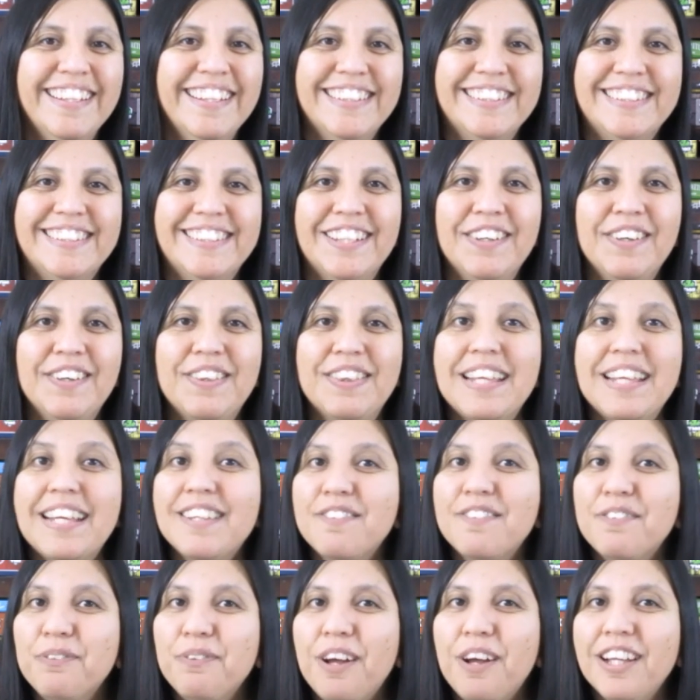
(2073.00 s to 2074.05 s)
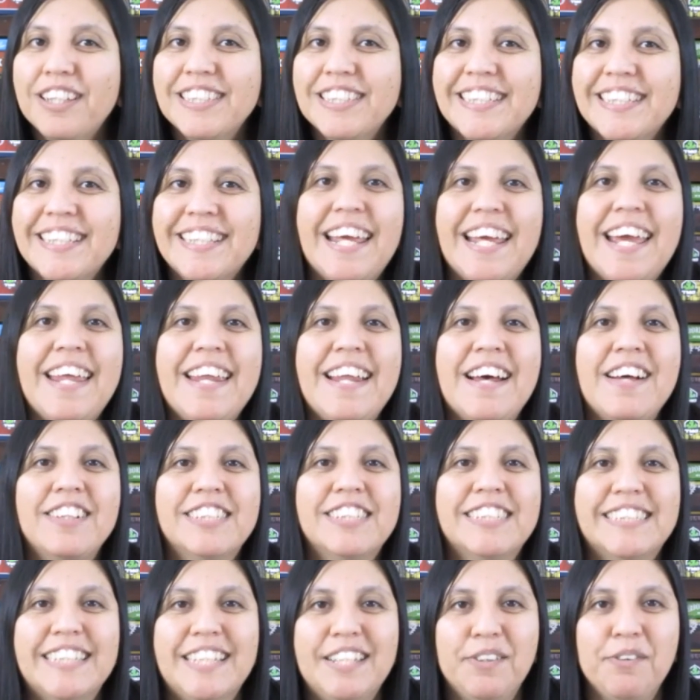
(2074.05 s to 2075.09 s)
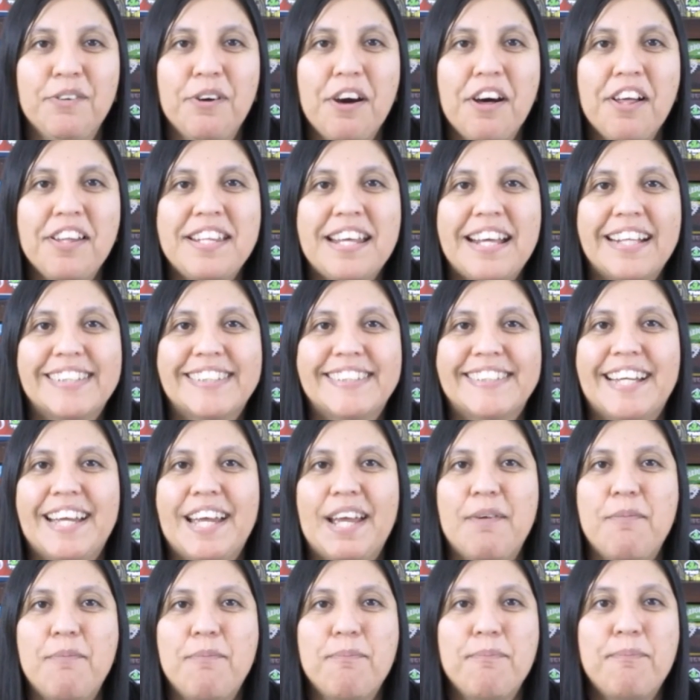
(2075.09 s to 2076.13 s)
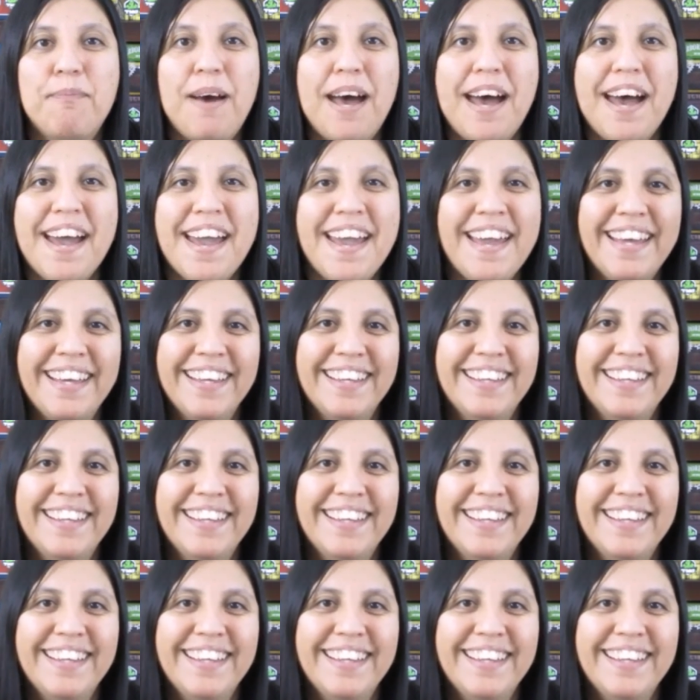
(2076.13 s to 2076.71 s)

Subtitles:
So thanks for watching, and I'll see you all next time. Bye!